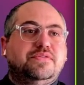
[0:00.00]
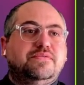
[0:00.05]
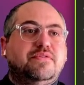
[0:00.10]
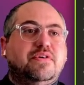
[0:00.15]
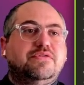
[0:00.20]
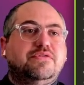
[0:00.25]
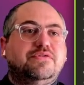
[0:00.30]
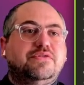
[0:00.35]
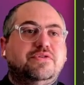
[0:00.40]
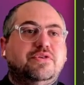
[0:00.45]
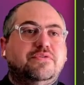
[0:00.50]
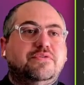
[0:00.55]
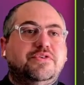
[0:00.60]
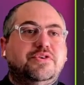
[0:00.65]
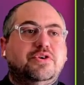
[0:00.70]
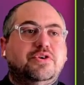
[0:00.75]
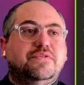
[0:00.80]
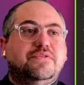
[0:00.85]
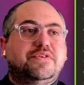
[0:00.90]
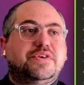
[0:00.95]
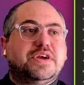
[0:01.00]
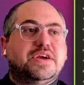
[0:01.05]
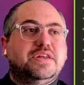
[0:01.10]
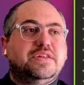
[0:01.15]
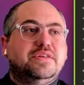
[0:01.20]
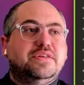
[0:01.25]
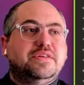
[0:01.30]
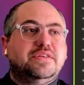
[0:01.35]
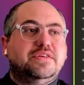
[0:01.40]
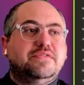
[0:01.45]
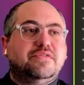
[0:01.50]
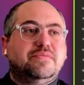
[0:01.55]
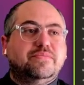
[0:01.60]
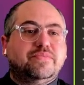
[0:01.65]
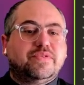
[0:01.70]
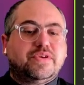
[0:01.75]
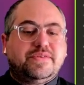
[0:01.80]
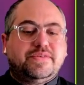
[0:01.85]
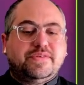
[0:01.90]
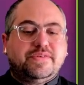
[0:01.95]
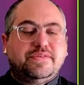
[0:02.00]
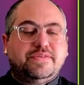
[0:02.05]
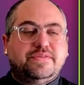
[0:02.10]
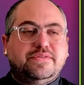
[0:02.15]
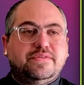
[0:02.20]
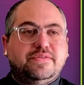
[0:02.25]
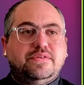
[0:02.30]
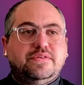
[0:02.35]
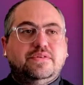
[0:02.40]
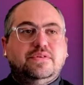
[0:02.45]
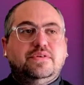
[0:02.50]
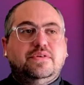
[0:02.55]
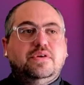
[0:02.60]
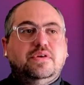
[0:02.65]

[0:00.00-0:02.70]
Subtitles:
this function over and over again in different places.